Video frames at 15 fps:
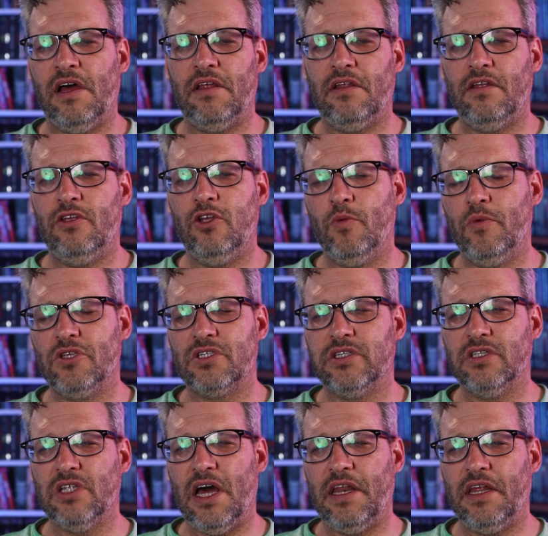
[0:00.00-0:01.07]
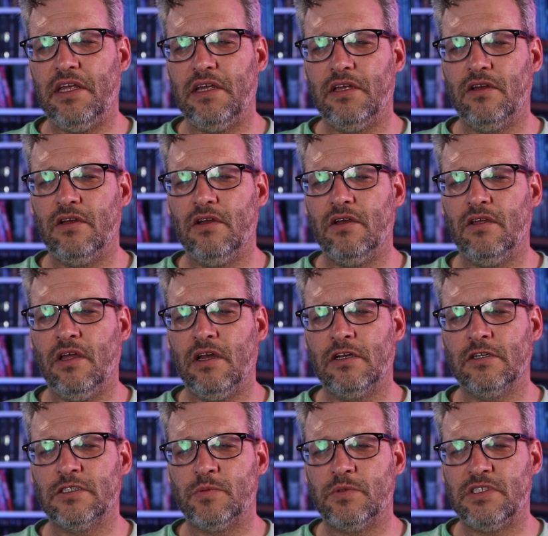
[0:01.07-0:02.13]
humans letting, like
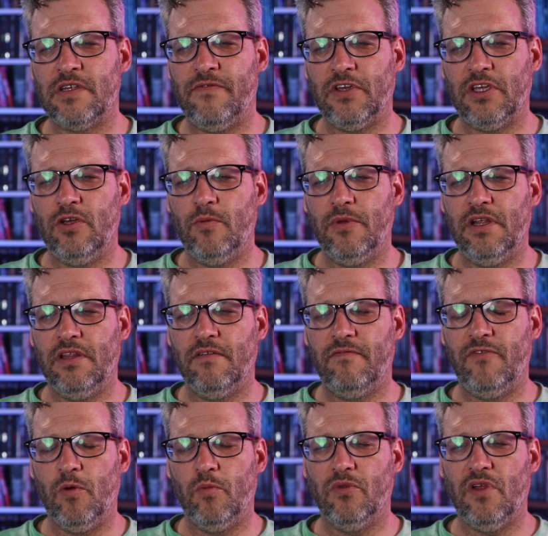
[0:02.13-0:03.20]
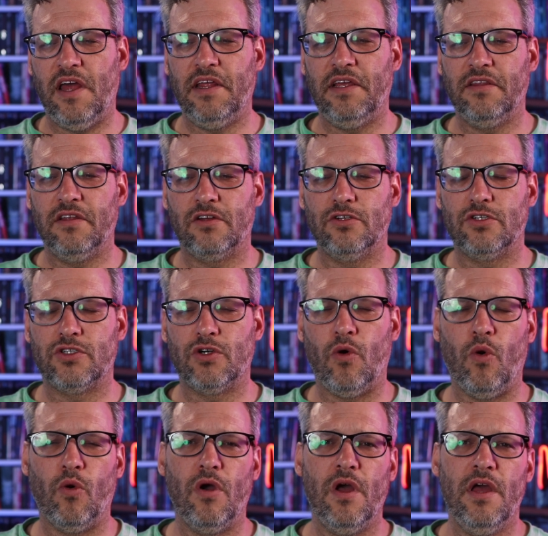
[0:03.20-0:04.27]
a specific human in the film, letting the
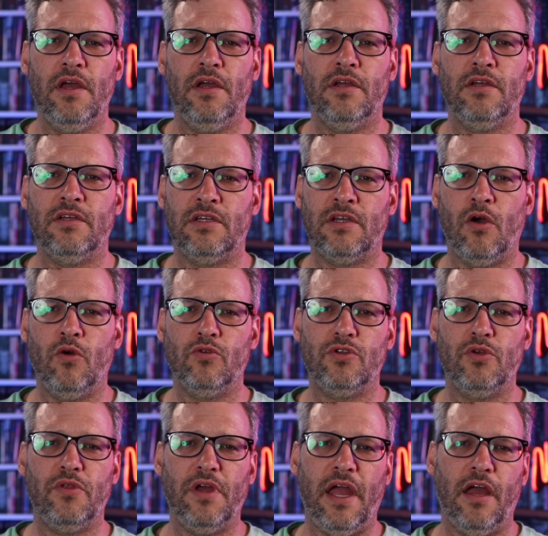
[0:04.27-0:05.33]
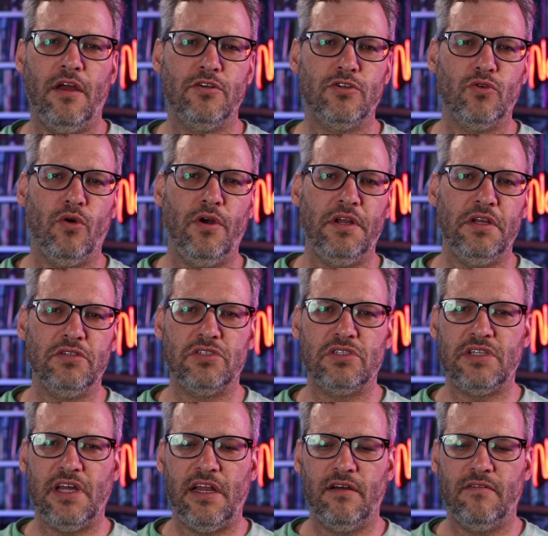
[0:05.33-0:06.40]
control go to the android
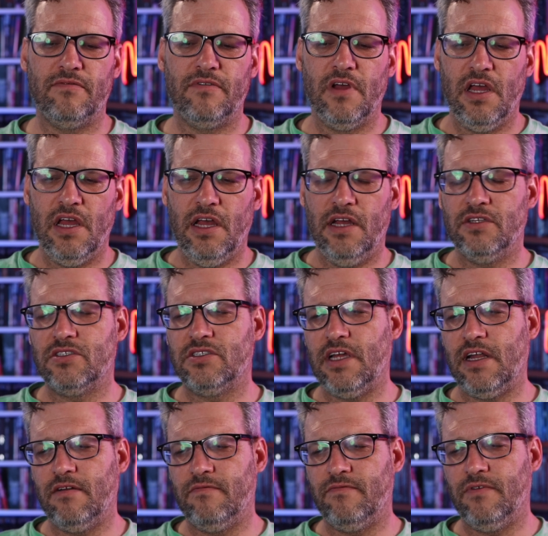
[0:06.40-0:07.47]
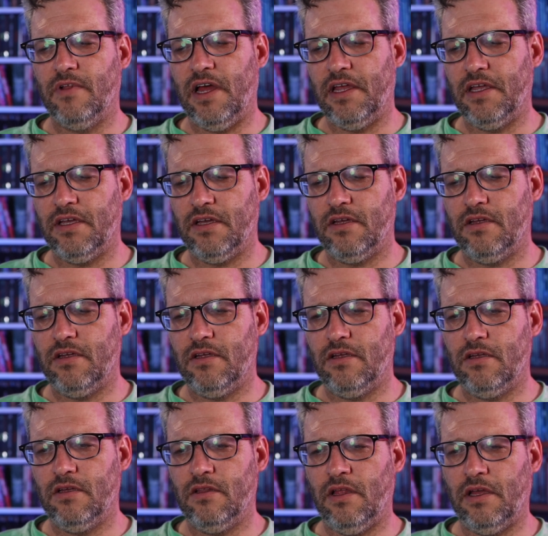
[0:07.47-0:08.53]
instead of like
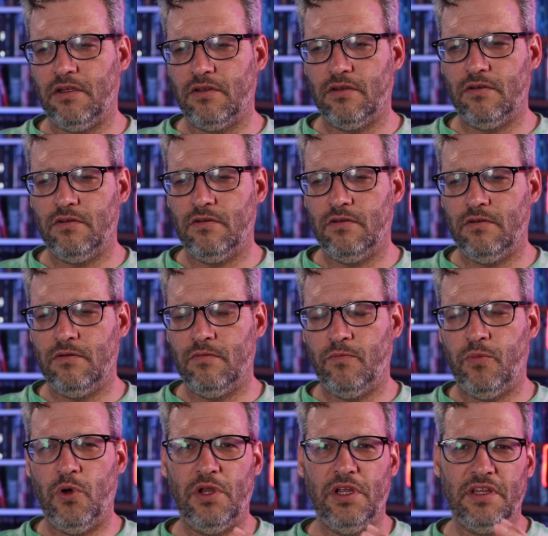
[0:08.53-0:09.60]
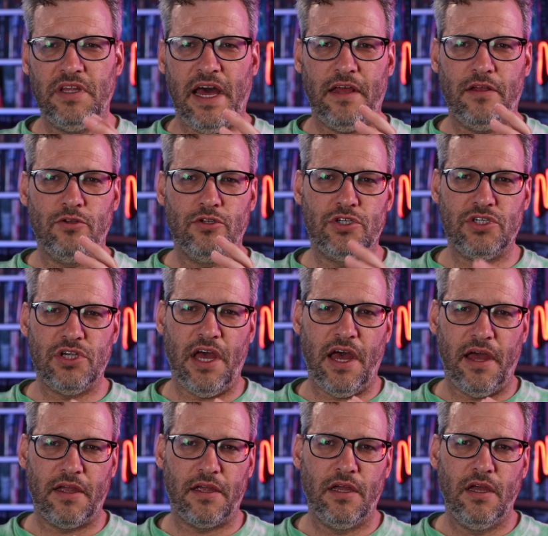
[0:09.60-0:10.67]
putting that in
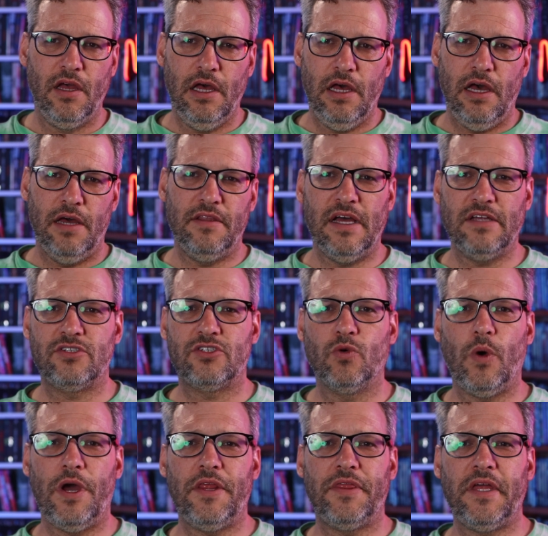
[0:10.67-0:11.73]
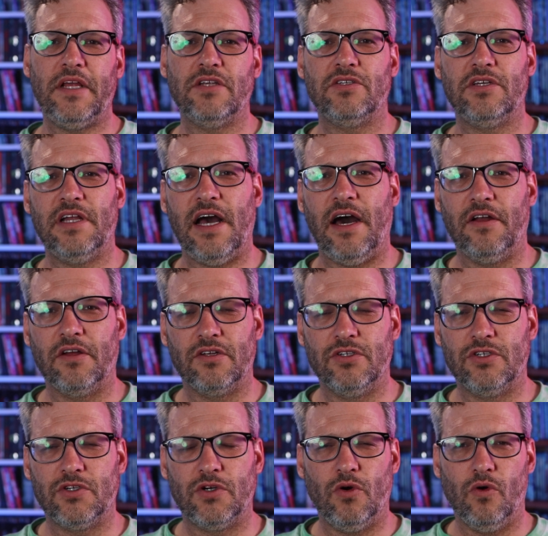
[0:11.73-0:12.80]
check. And that's the way things get out of
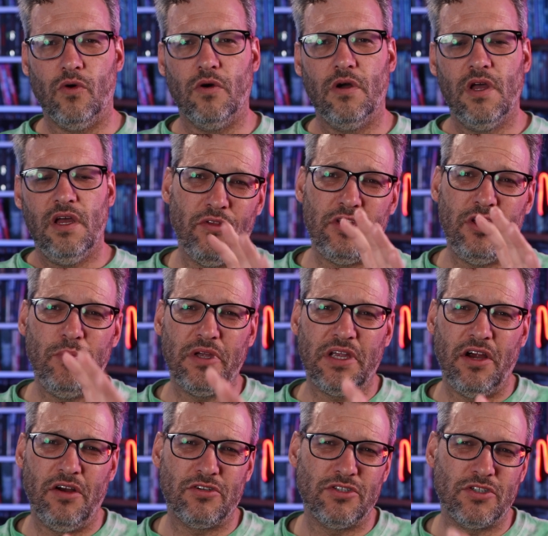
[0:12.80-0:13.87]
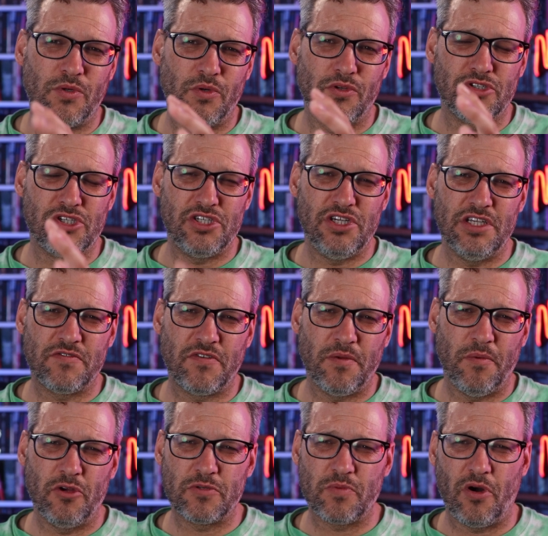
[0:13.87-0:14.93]
control. All the human characters are real shits for the
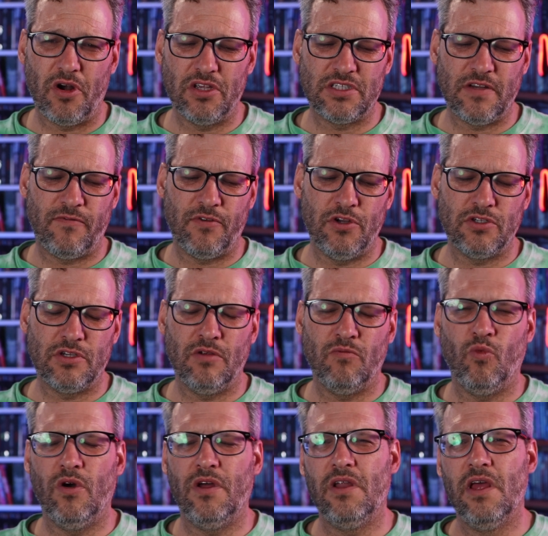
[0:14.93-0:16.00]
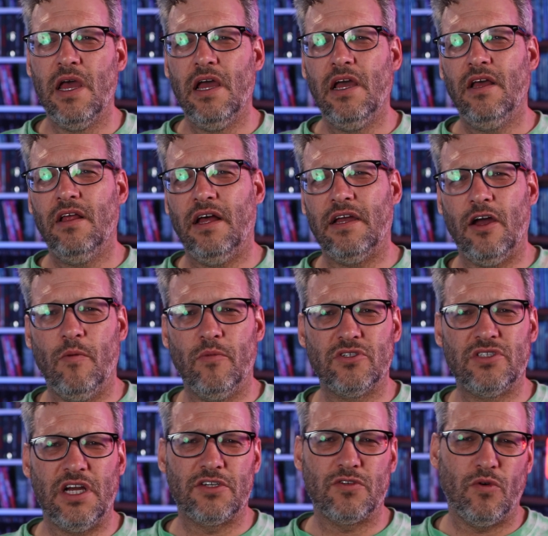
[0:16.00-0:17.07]
most part, except for there's one like
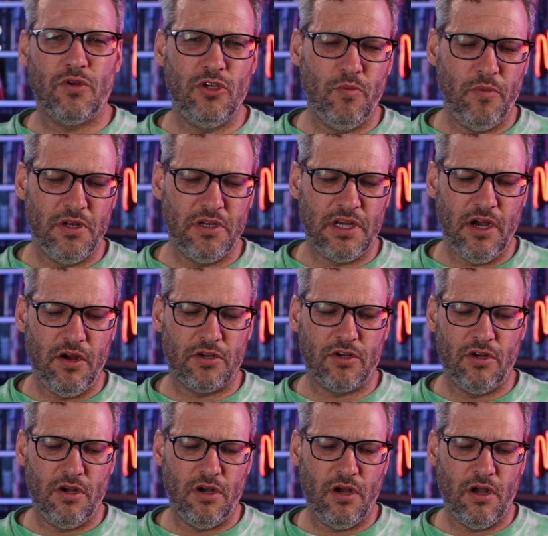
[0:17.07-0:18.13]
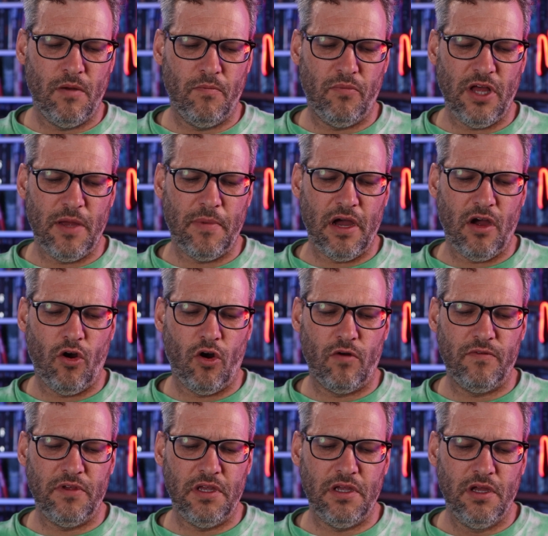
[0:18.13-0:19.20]
homosexual human character played by
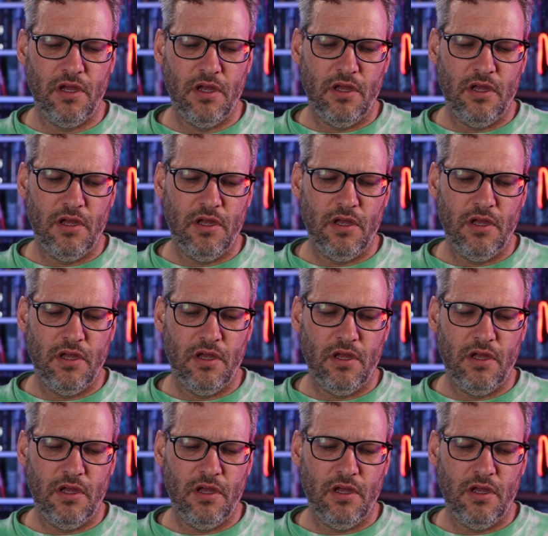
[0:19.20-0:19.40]
Harvey